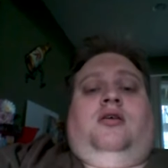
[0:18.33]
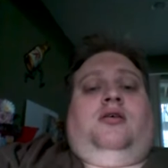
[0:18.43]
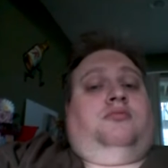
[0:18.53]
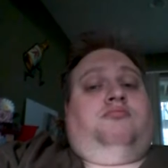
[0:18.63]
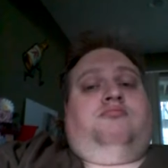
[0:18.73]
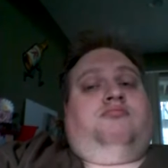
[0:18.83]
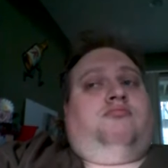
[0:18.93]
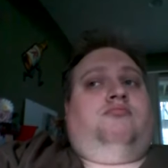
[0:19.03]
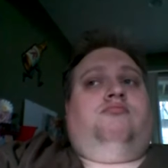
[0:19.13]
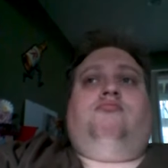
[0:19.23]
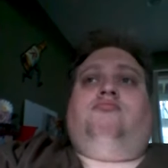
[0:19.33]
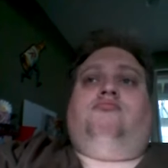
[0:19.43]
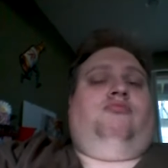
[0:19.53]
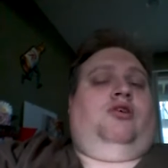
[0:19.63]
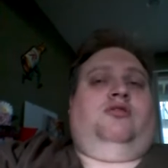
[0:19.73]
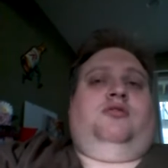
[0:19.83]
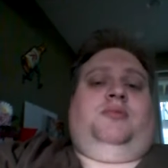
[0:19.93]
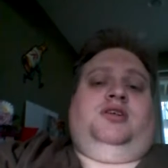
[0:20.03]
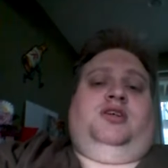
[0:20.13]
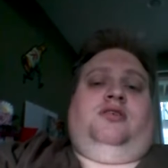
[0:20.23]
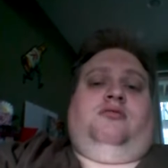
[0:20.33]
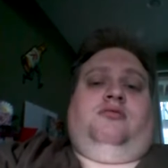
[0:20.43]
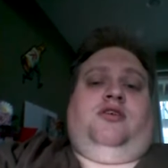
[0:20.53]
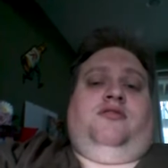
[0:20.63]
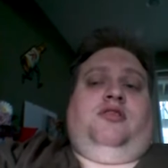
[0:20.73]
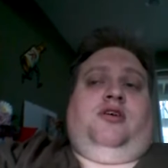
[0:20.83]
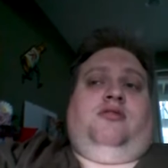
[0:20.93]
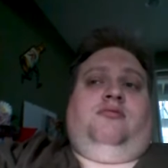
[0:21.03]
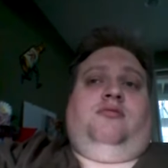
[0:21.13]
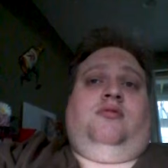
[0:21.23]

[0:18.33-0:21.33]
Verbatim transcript: you know, welcome to my channel and everything.